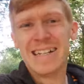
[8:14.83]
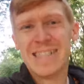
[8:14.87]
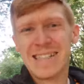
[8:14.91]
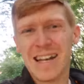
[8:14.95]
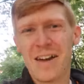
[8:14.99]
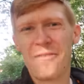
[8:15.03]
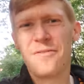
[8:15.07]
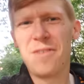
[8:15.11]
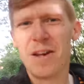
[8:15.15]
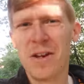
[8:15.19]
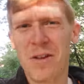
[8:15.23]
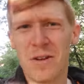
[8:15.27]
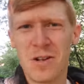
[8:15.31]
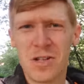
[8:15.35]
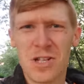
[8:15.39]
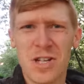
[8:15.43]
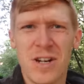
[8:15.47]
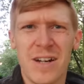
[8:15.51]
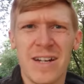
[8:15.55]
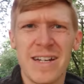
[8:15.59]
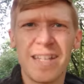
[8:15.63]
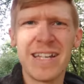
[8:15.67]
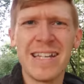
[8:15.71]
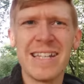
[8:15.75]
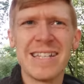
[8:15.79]
Definitely not a
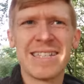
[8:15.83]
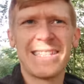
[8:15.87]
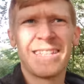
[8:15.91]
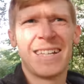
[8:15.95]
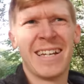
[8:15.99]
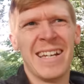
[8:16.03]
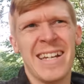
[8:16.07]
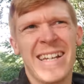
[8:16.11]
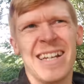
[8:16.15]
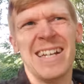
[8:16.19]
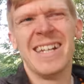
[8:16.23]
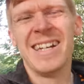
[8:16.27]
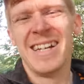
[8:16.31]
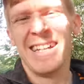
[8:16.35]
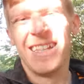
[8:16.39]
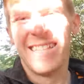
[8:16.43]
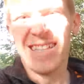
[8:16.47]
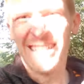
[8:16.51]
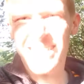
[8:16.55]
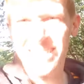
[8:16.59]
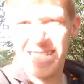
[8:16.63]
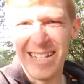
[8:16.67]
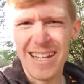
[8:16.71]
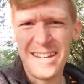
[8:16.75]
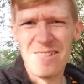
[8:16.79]
Chinese.
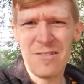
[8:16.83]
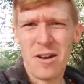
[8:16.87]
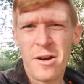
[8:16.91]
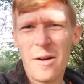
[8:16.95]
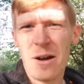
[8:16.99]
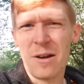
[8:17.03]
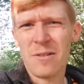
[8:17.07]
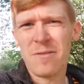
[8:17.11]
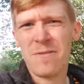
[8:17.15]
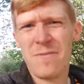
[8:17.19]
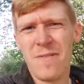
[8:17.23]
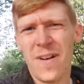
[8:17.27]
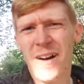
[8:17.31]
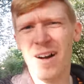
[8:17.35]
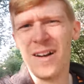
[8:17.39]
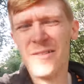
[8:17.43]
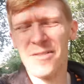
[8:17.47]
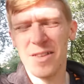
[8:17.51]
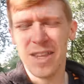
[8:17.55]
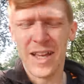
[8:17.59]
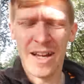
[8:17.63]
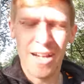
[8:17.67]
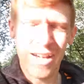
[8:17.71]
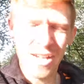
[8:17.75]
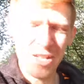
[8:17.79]
The 0 out of 5
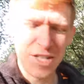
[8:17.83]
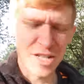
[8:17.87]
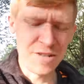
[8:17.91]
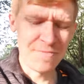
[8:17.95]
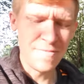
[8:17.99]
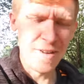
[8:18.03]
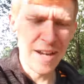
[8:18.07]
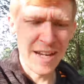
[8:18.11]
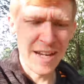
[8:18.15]
on the hygiene